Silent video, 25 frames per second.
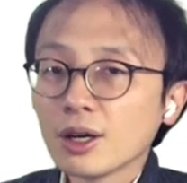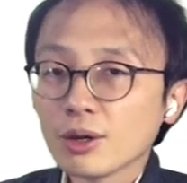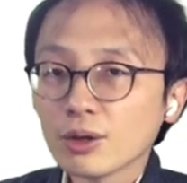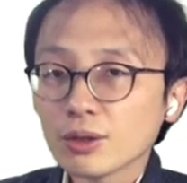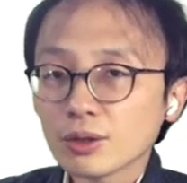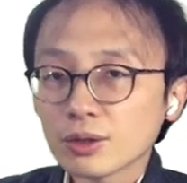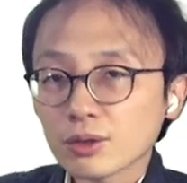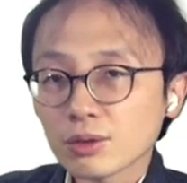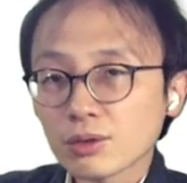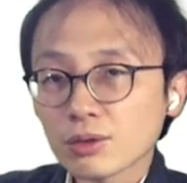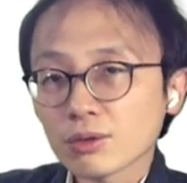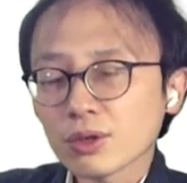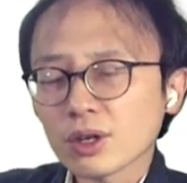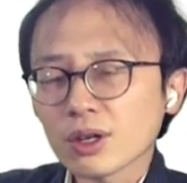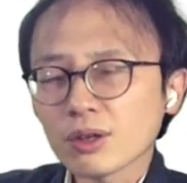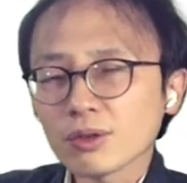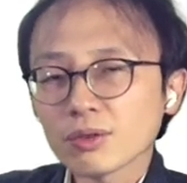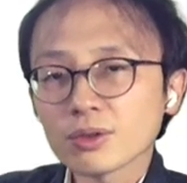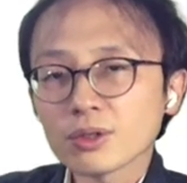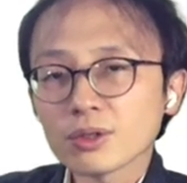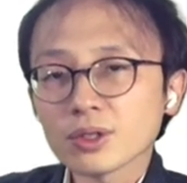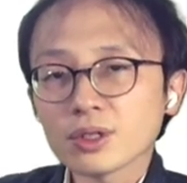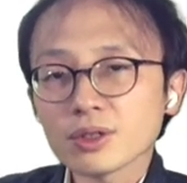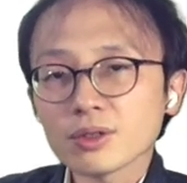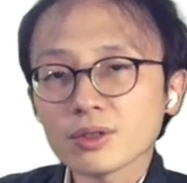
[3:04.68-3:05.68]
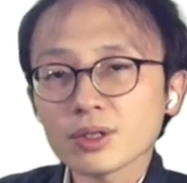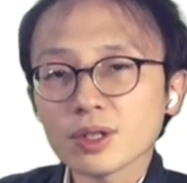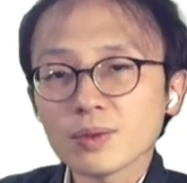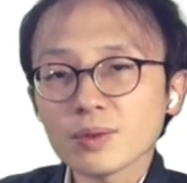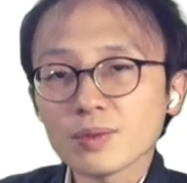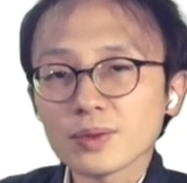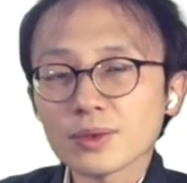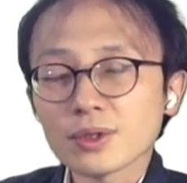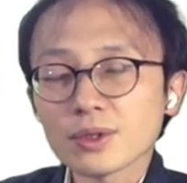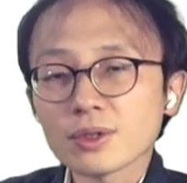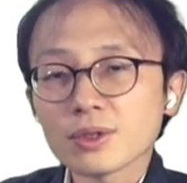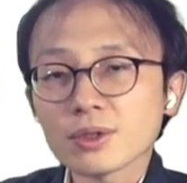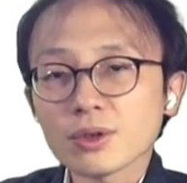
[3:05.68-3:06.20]
Also, cloud
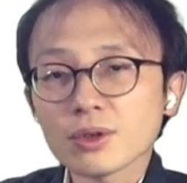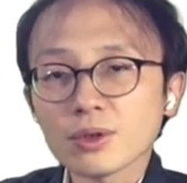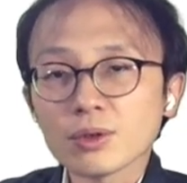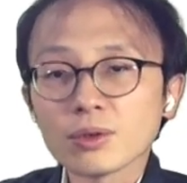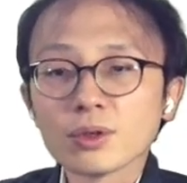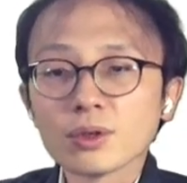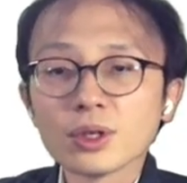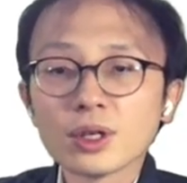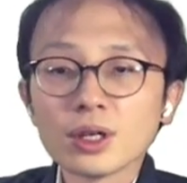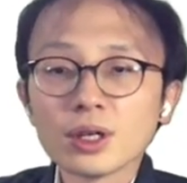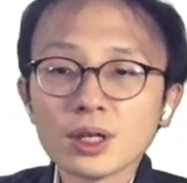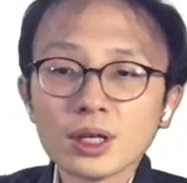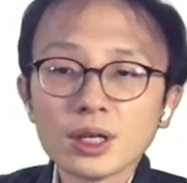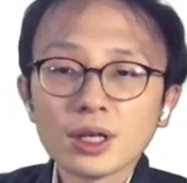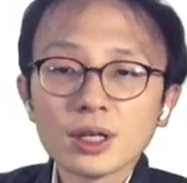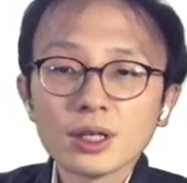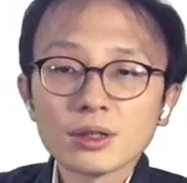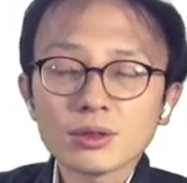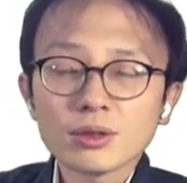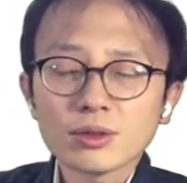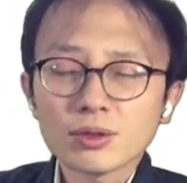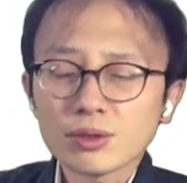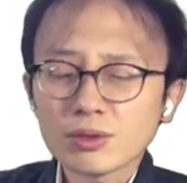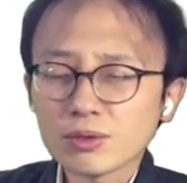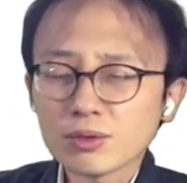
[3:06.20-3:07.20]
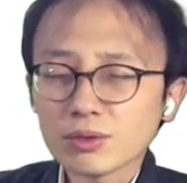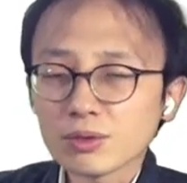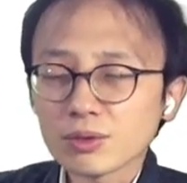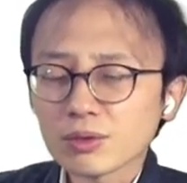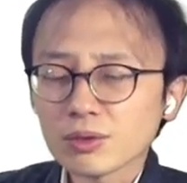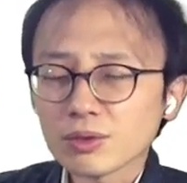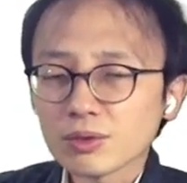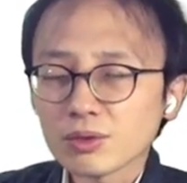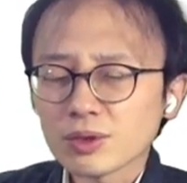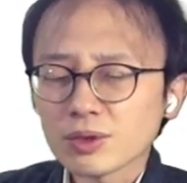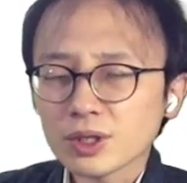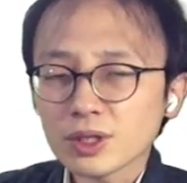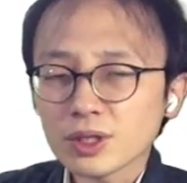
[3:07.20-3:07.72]
systems is so. So
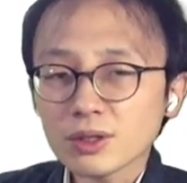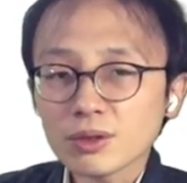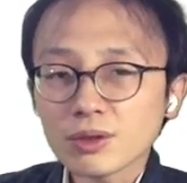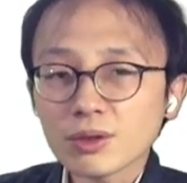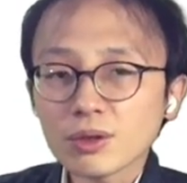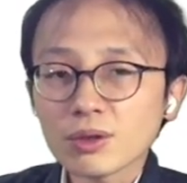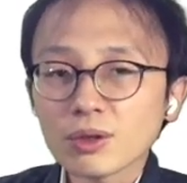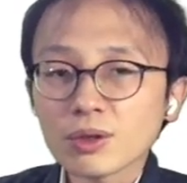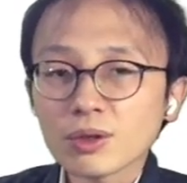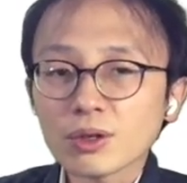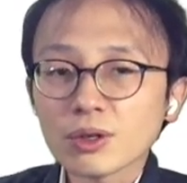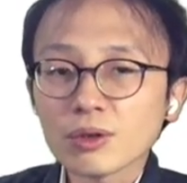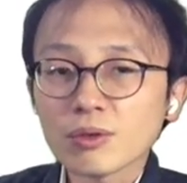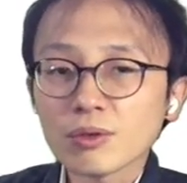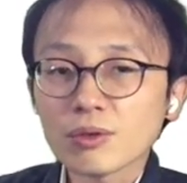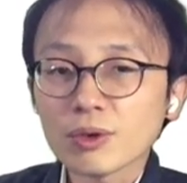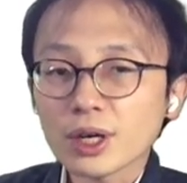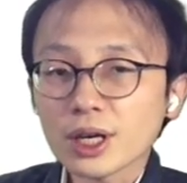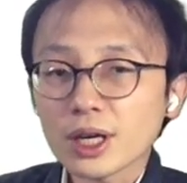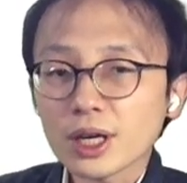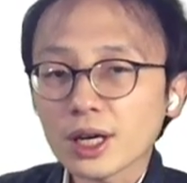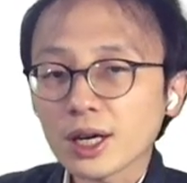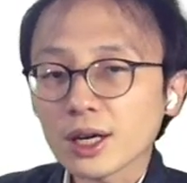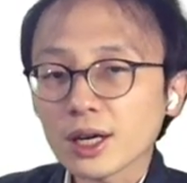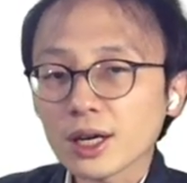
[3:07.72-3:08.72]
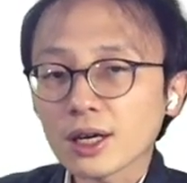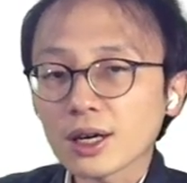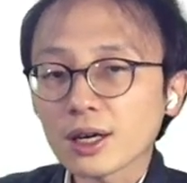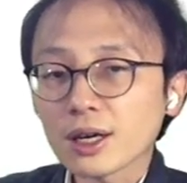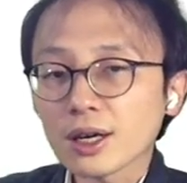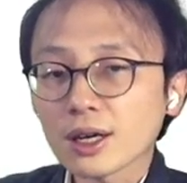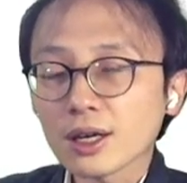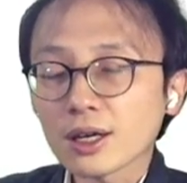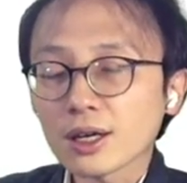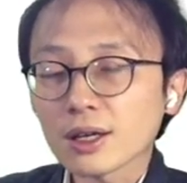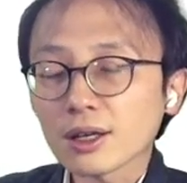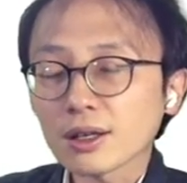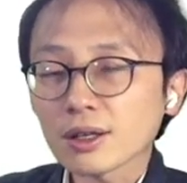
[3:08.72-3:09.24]
this talk, we
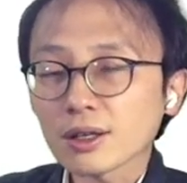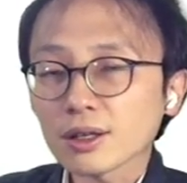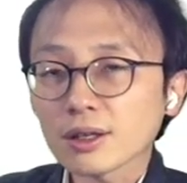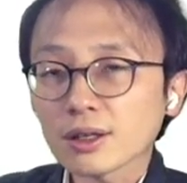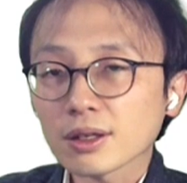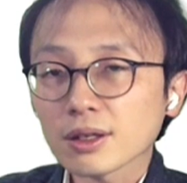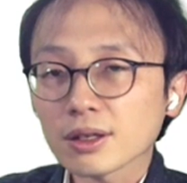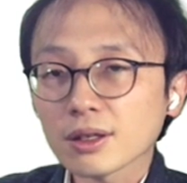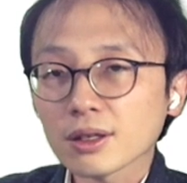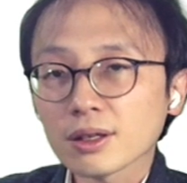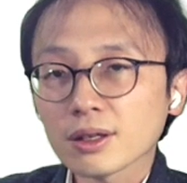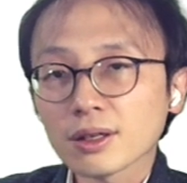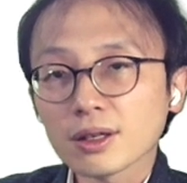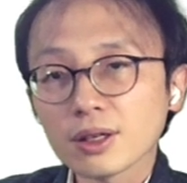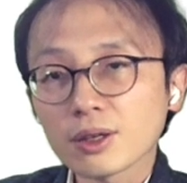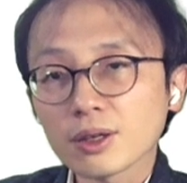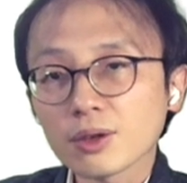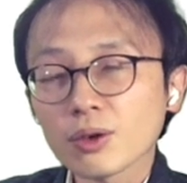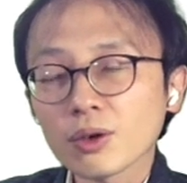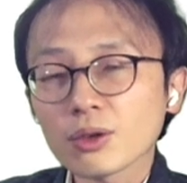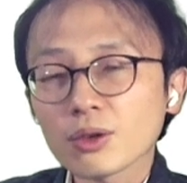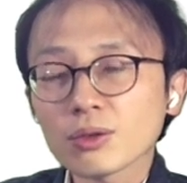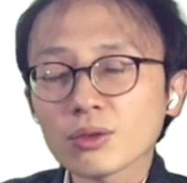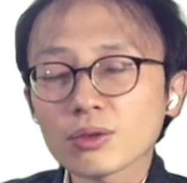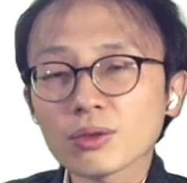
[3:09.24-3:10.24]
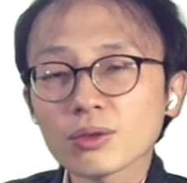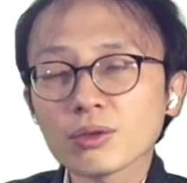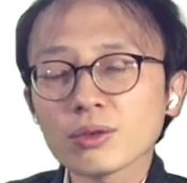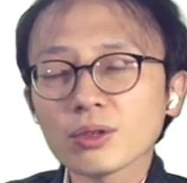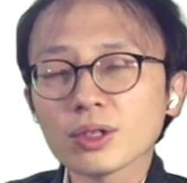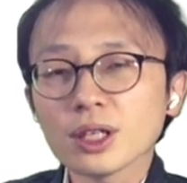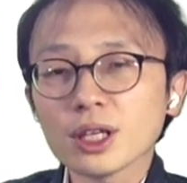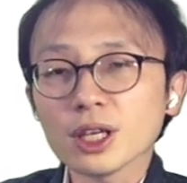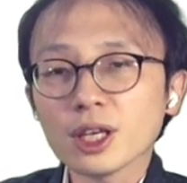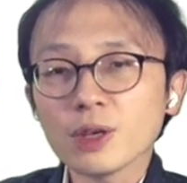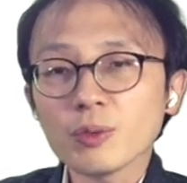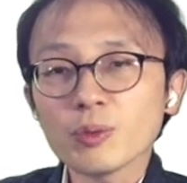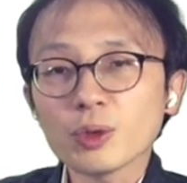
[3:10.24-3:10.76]
are going to
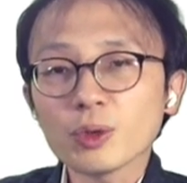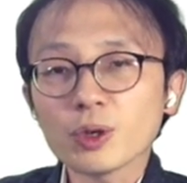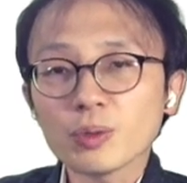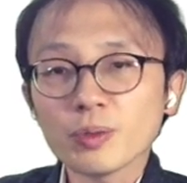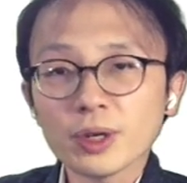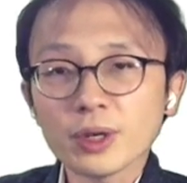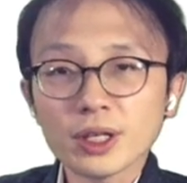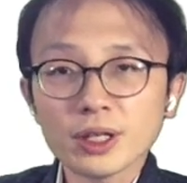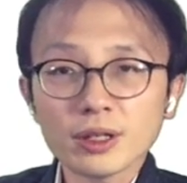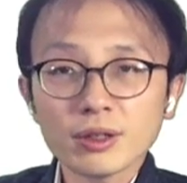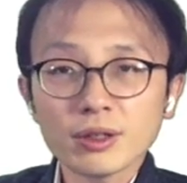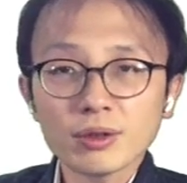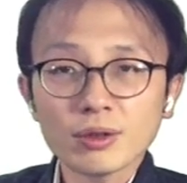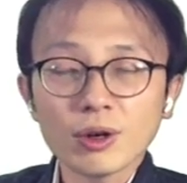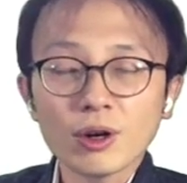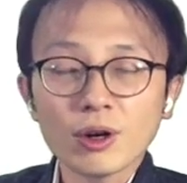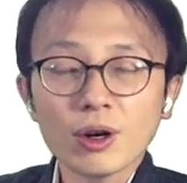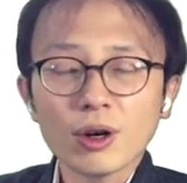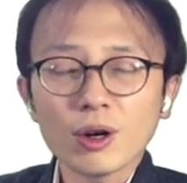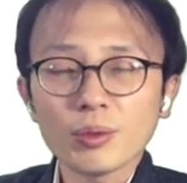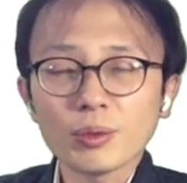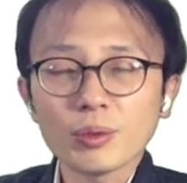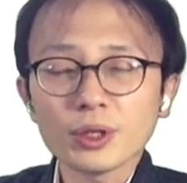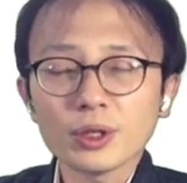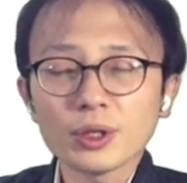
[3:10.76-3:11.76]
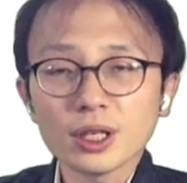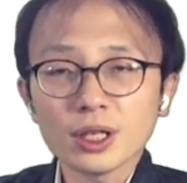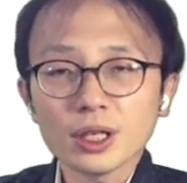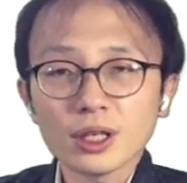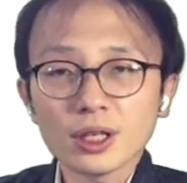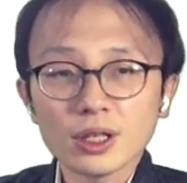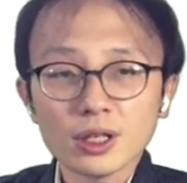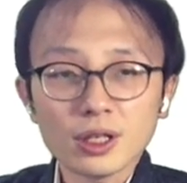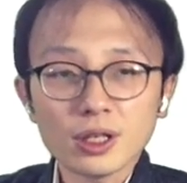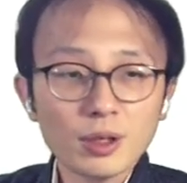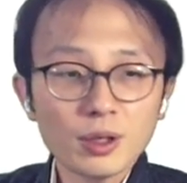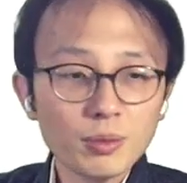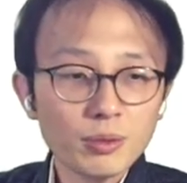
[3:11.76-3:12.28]
the implement of
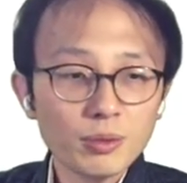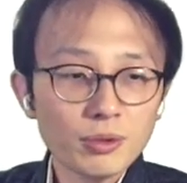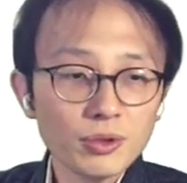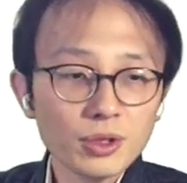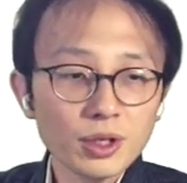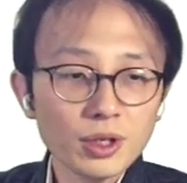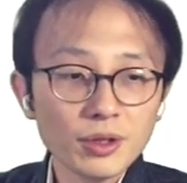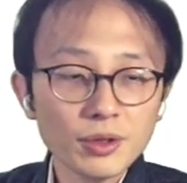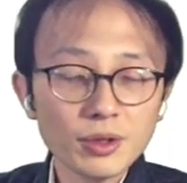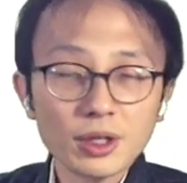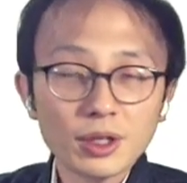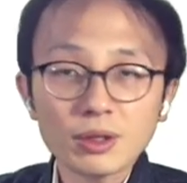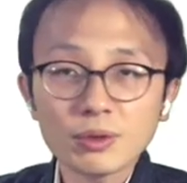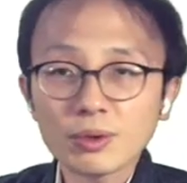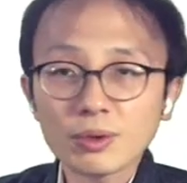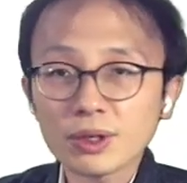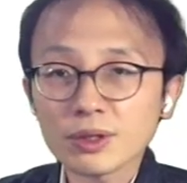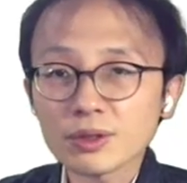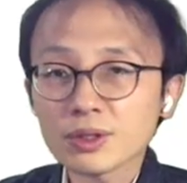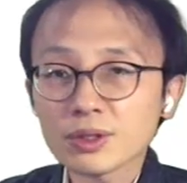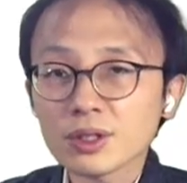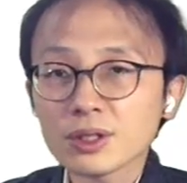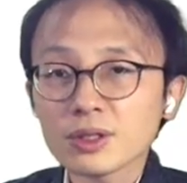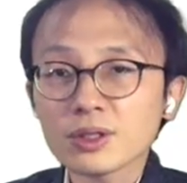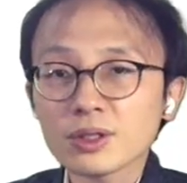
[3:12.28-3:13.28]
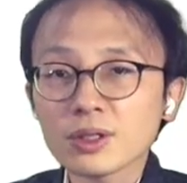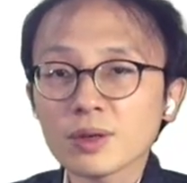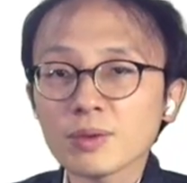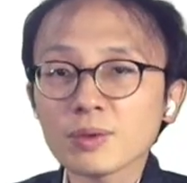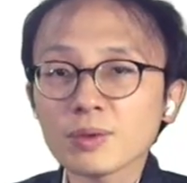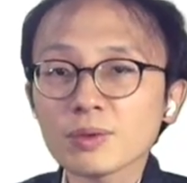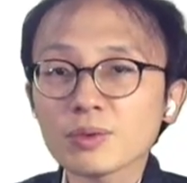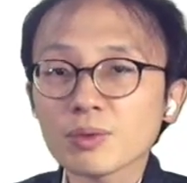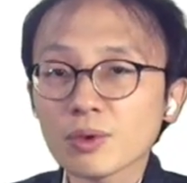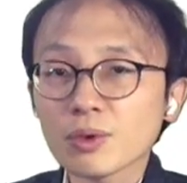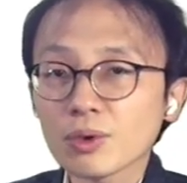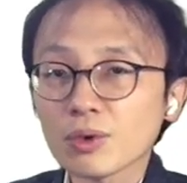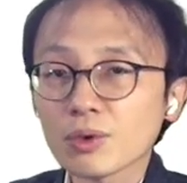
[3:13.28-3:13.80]
the deep neural network
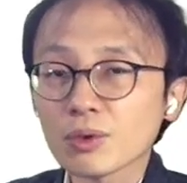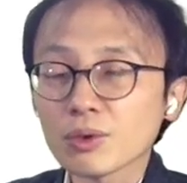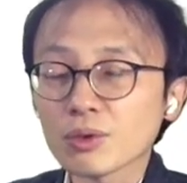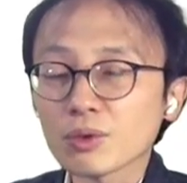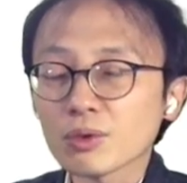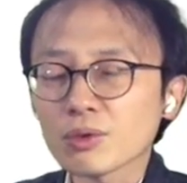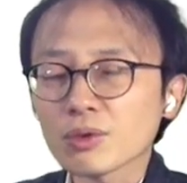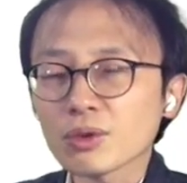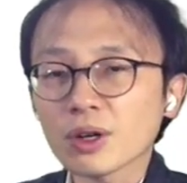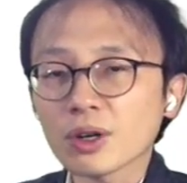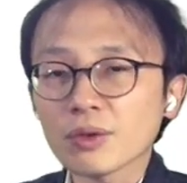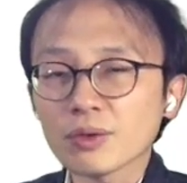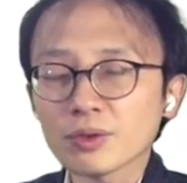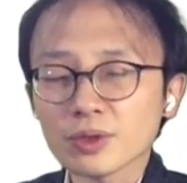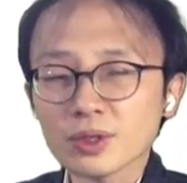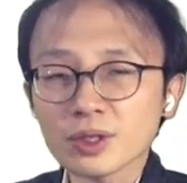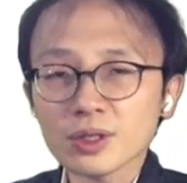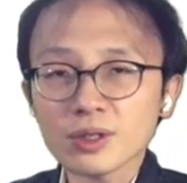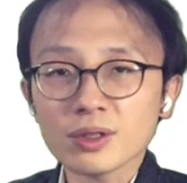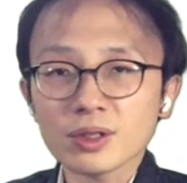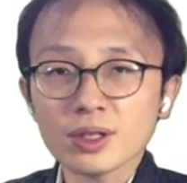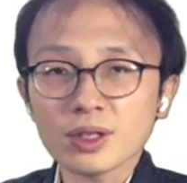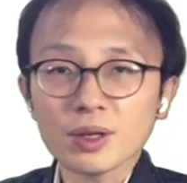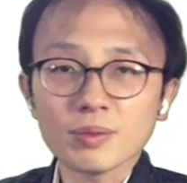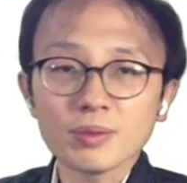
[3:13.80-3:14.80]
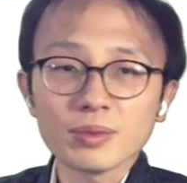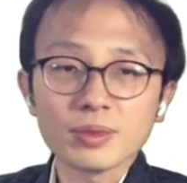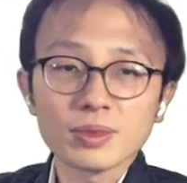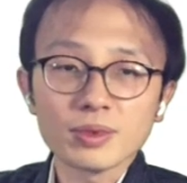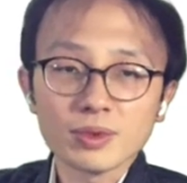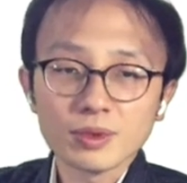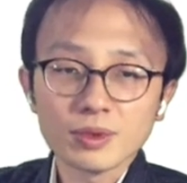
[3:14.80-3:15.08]
systems for cloud systems.